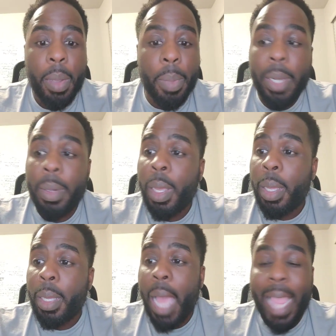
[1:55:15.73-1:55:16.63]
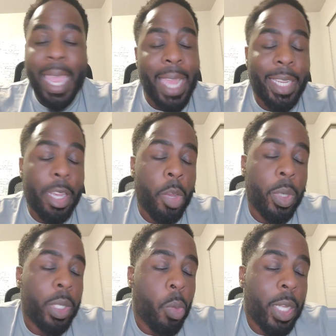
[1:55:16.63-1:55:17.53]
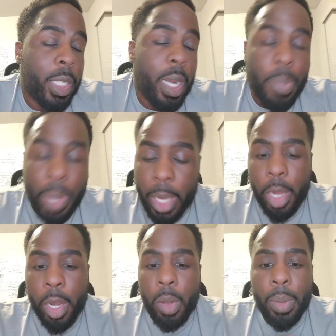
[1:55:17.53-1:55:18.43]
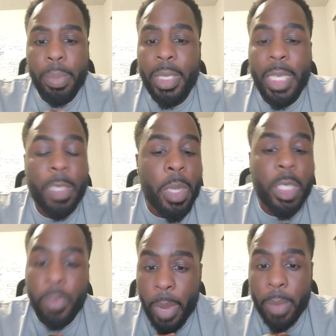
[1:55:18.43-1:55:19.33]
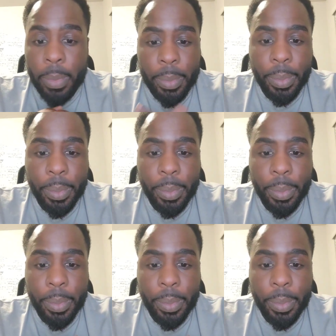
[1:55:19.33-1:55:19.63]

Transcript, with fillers: But I can't tell you what it's going to be, you know, 6 months from now.